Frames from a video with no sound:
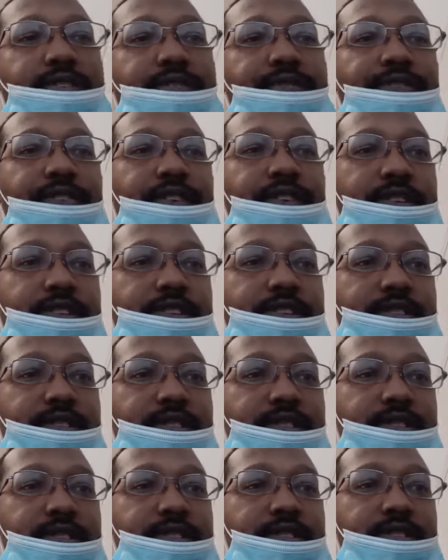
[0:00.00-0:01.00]
for this
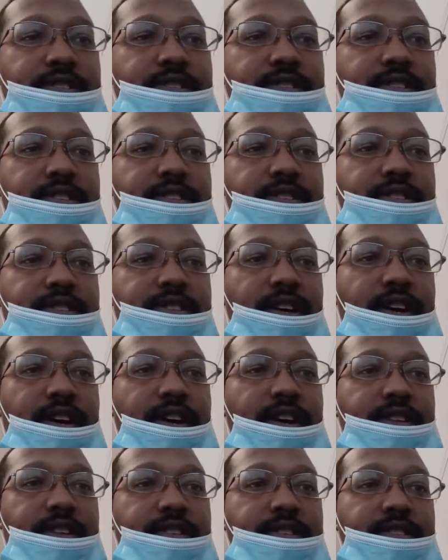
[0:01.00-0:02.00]

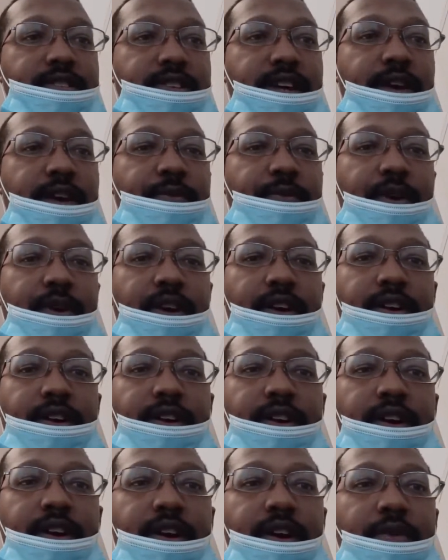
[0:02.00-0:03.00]
network,
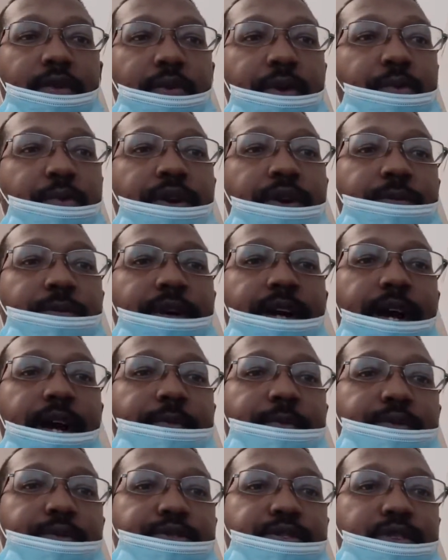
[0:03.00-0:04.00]
we wouldn't be
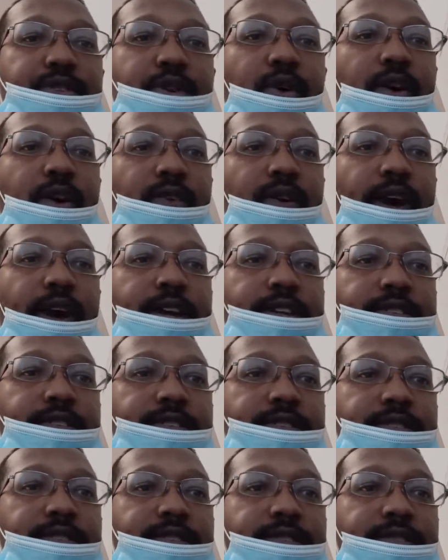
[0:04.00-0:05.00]
able to know our rights,